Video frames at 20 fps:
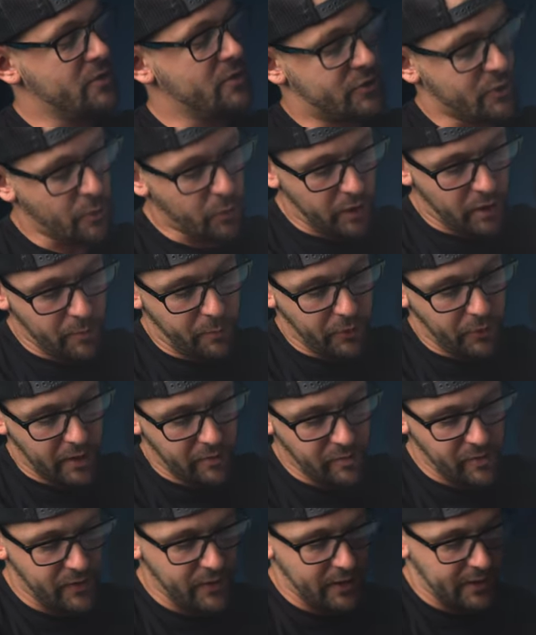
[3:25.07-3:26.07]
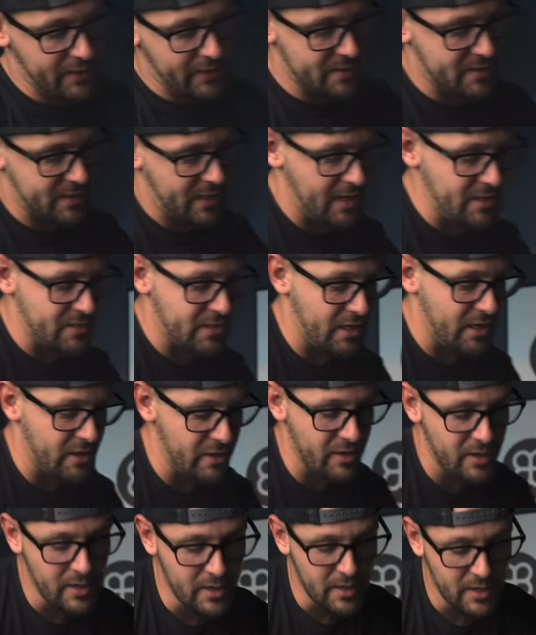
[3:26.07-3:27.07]
So we're gonna put everything in this case
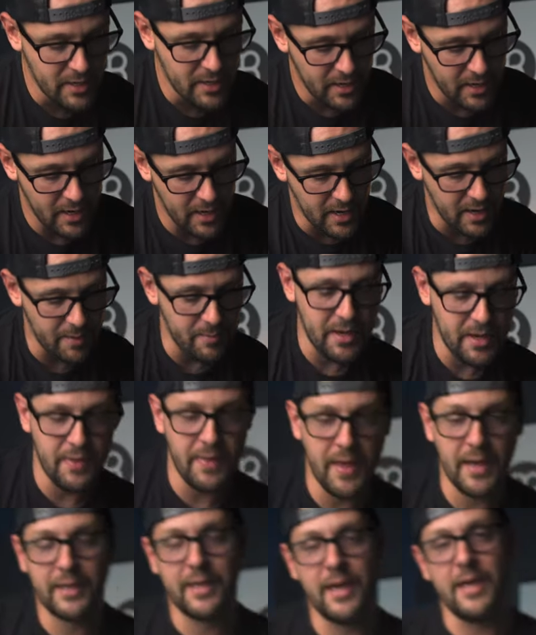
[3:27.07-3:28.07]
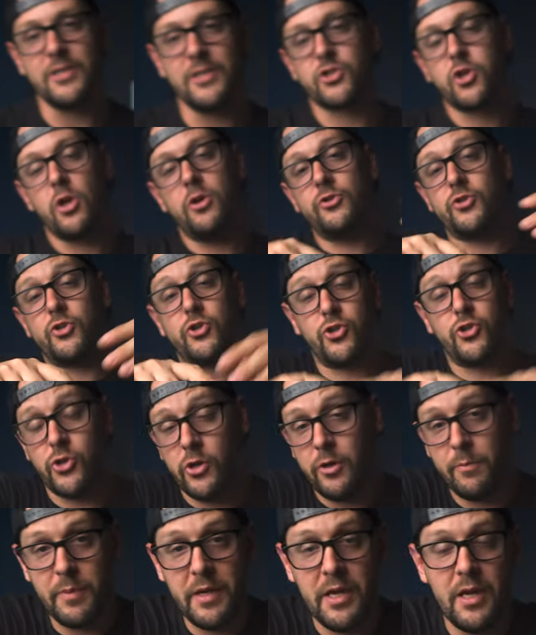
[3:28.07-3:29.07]
here, and that case
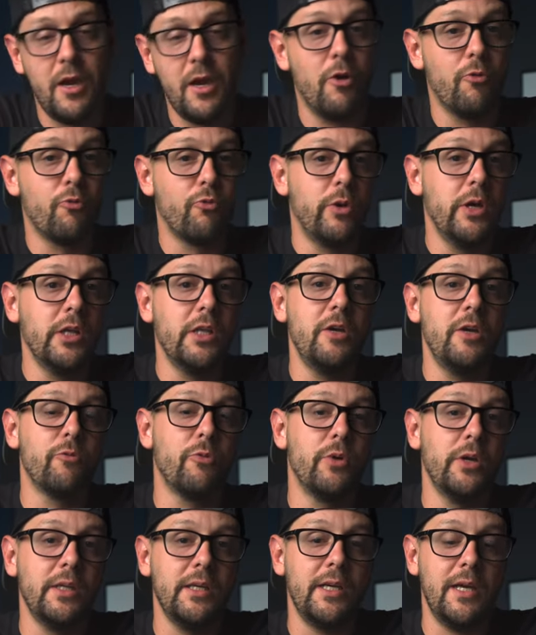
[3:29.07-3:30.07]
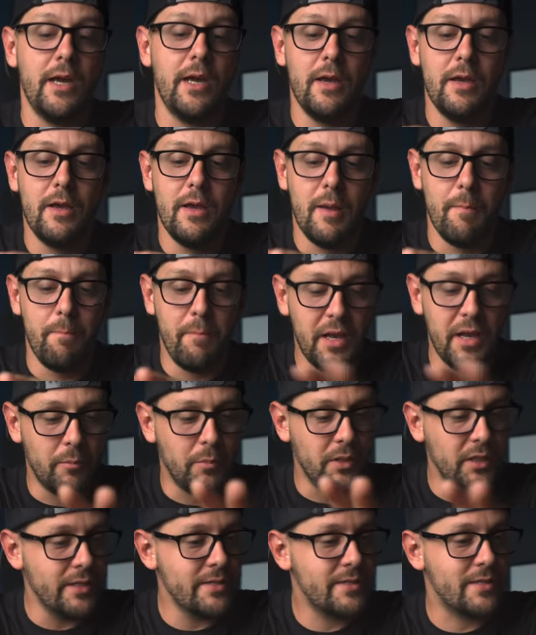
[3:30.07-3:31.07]
should be really, really
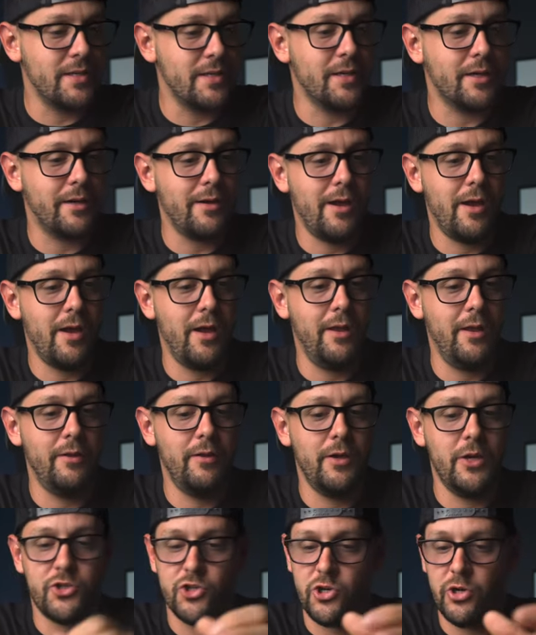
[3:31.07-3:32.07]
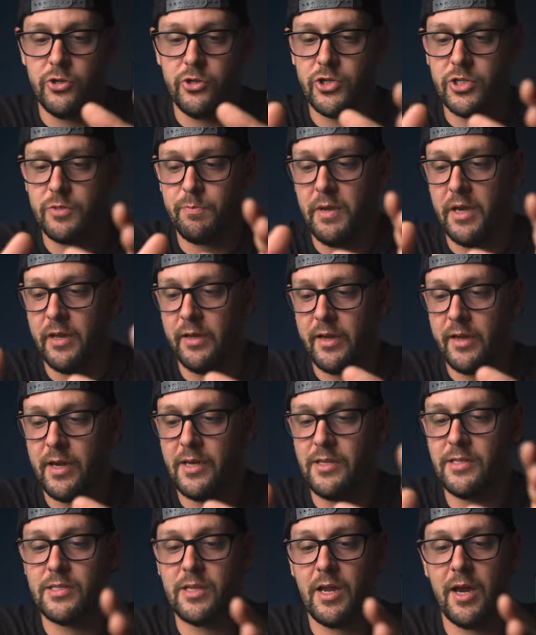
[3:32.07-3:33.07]
minimalistic, and it should just be a
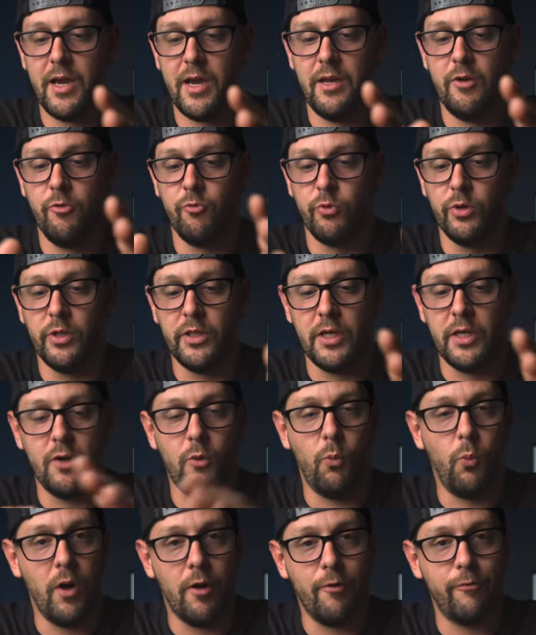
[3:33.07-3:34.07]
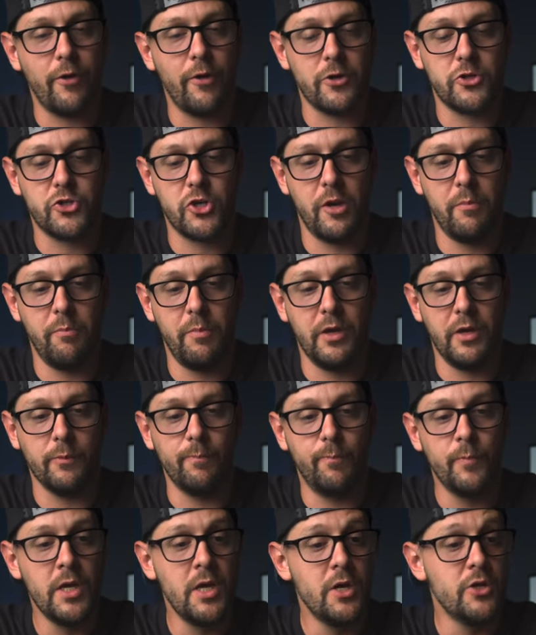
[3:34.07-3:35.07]
nice, tight, really well-functioning build.
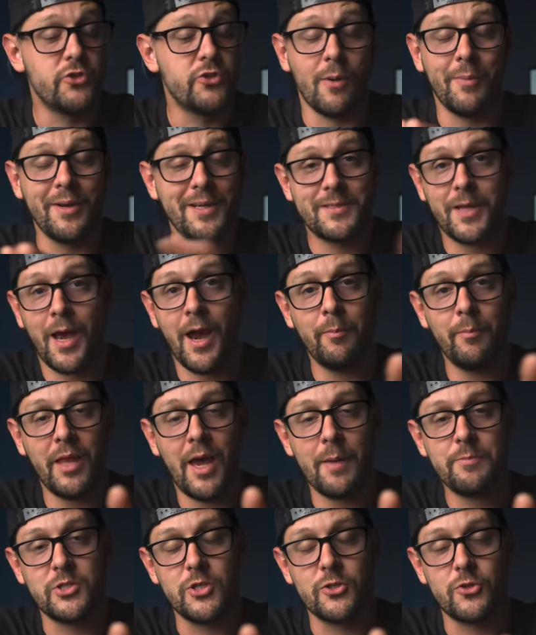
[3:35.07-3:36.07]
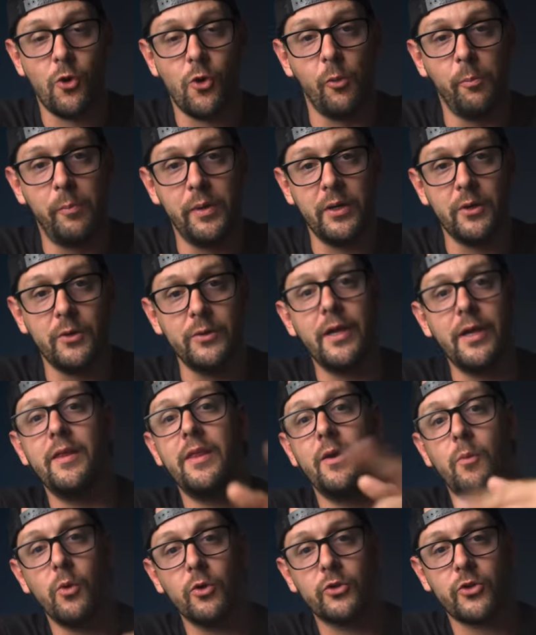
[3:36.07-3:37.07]
So I'm gonna time-lapse this whole build, and
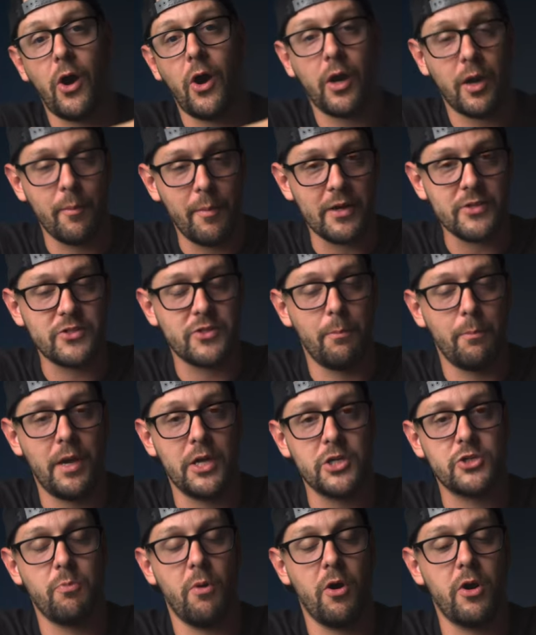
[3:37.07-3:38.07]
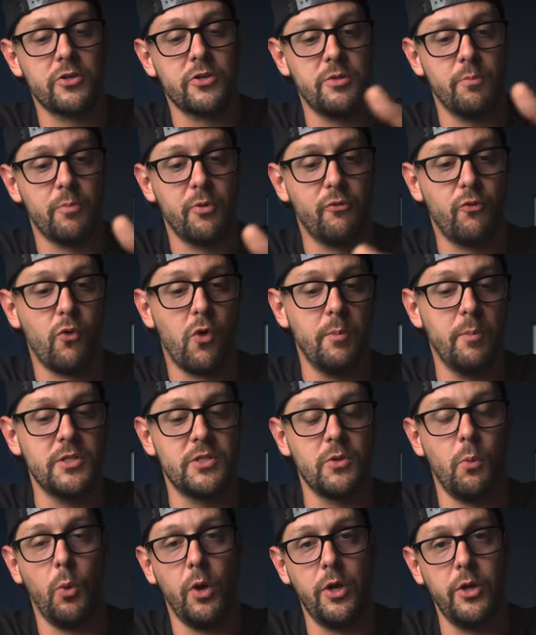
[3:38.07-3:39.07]
then we'll talk about some benchmarks and performance
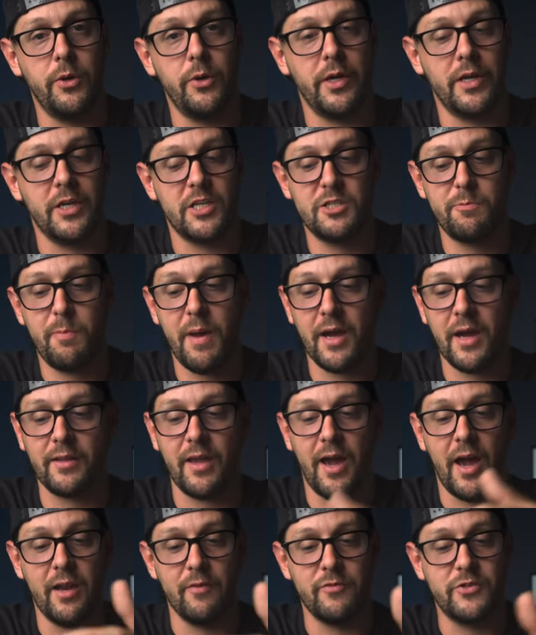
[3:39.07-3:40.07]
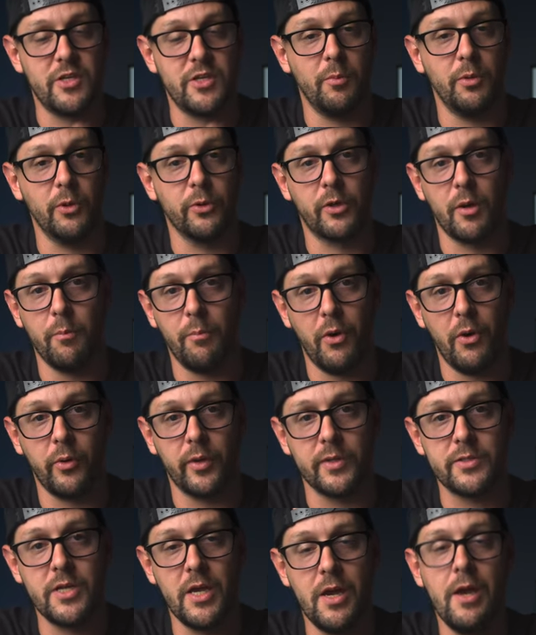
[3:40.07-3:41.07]
and what you can expect out of similar
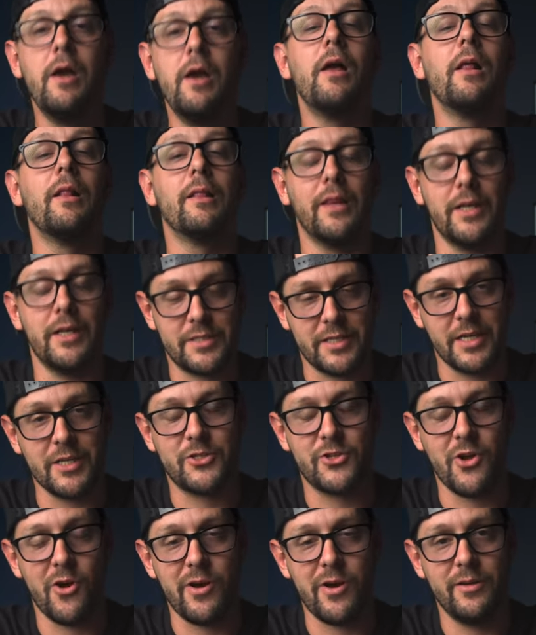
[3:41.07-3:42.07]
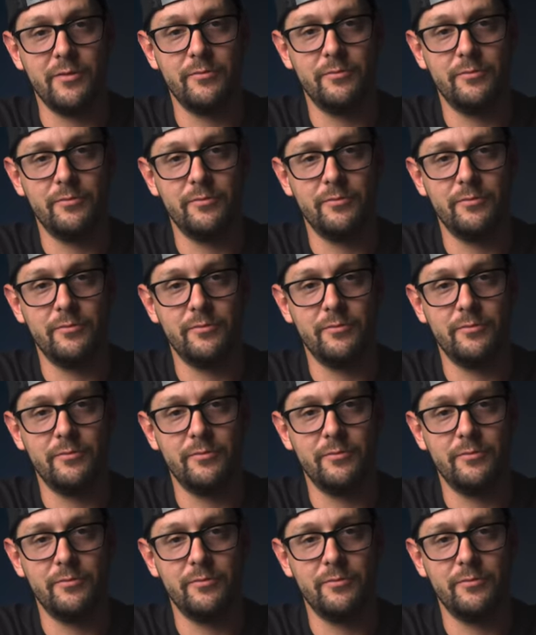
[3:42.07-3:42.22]
components. Let's get started.